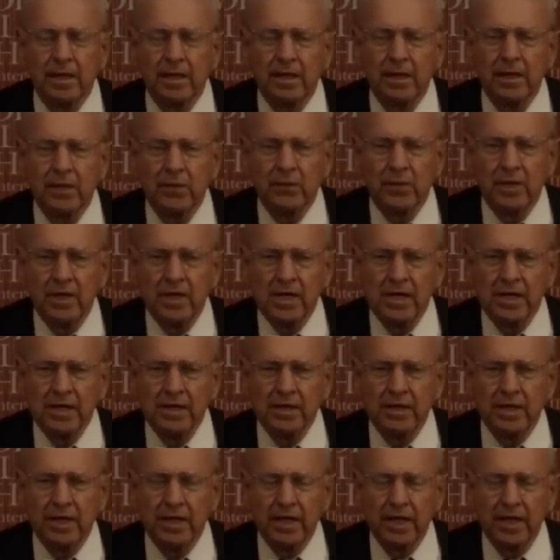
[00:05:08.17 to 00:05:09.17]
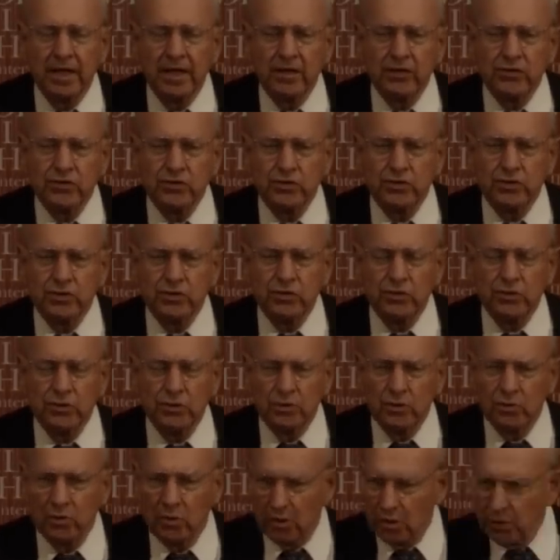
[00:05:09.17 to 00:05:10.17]
Iran, as
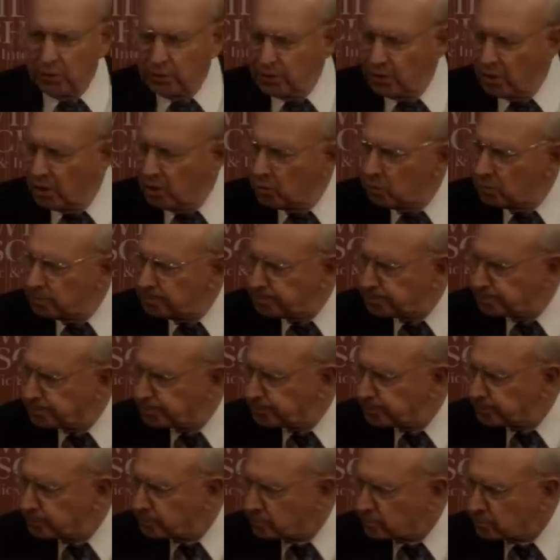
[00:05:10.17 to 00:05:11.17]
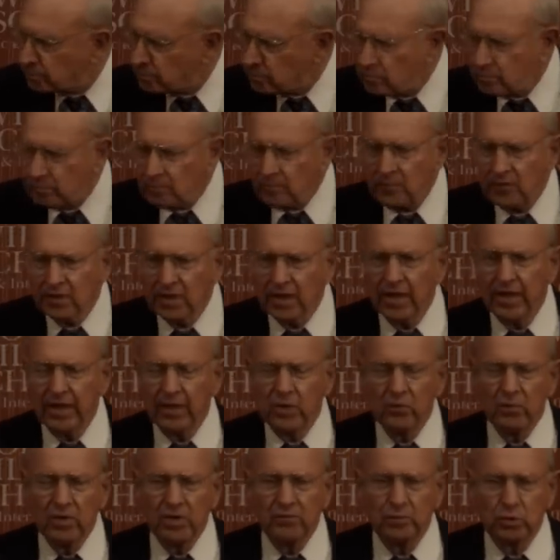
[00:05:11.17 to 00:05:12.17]
you all know,
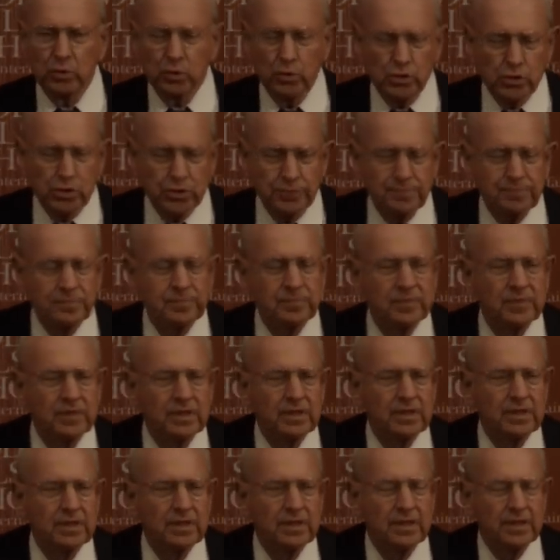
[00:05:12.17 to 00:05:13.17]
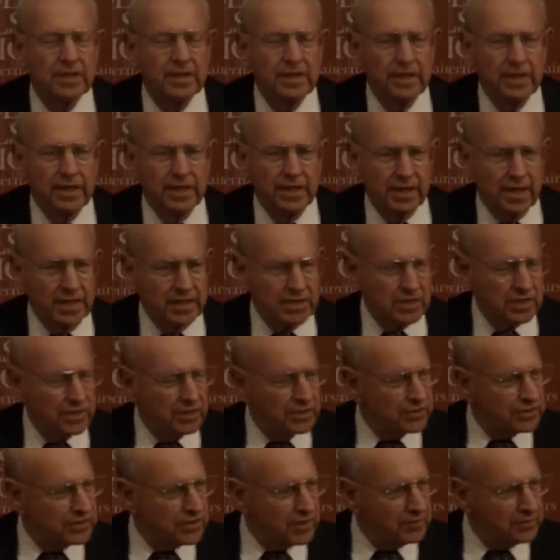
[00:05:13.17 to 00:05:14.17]
had a revolution in
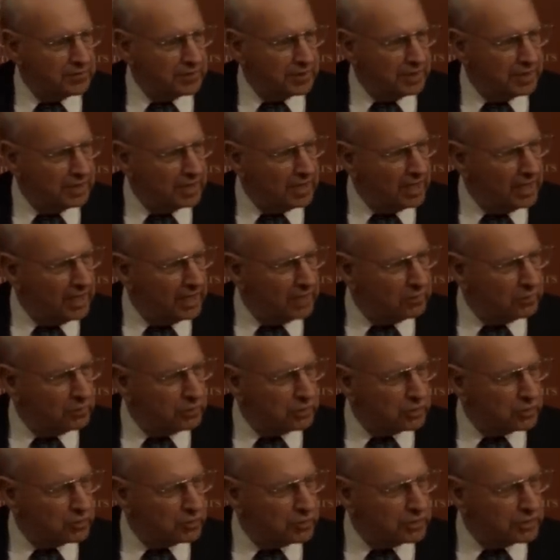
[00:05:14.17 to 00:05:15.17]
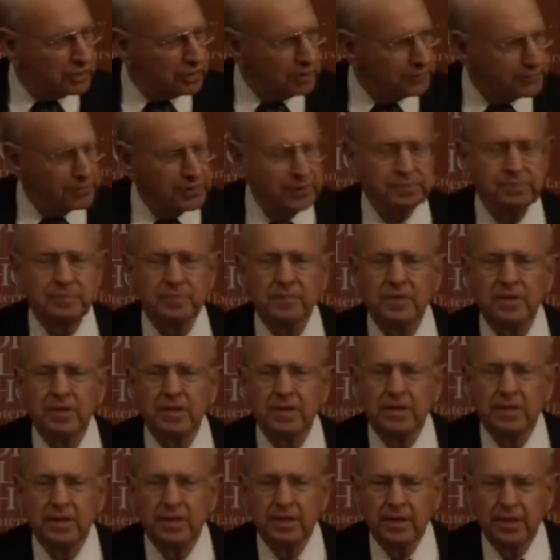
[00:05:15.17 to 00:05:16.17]
1979 which resulted
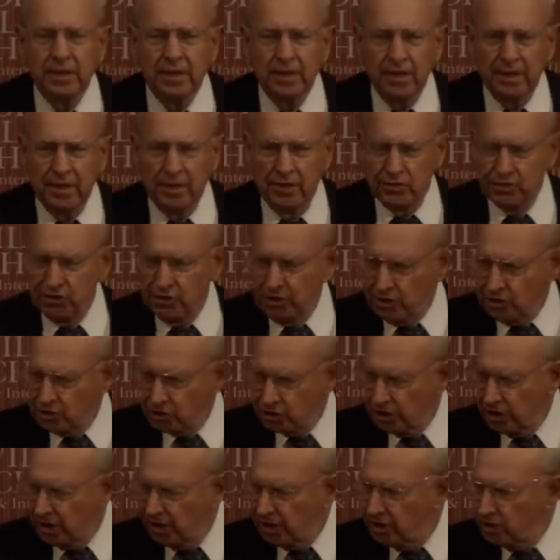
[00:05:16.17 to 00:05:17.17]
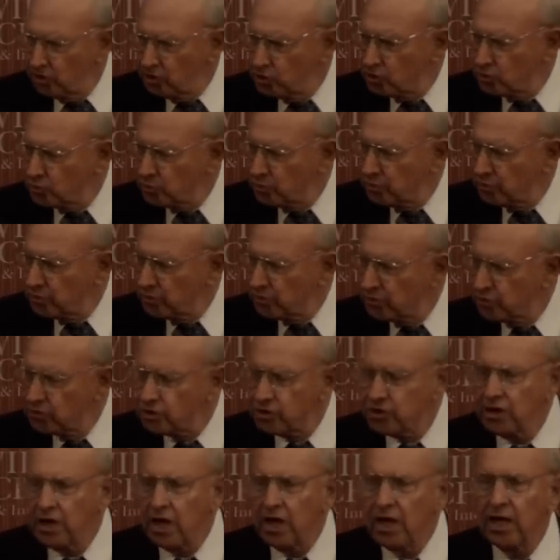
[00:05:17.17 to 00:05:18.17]
in a sea change with the
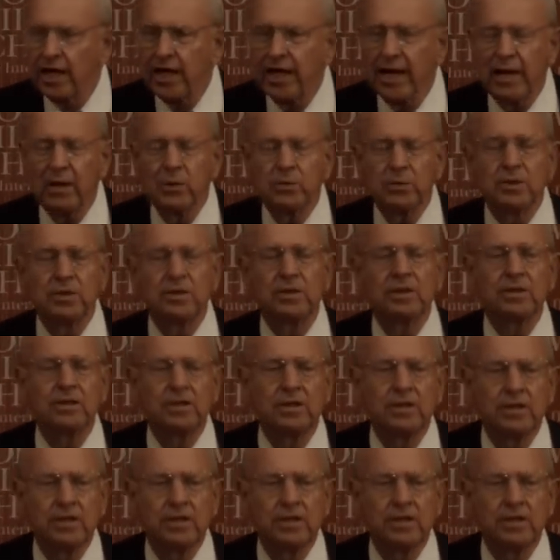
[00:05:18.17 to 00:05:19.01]
Shah out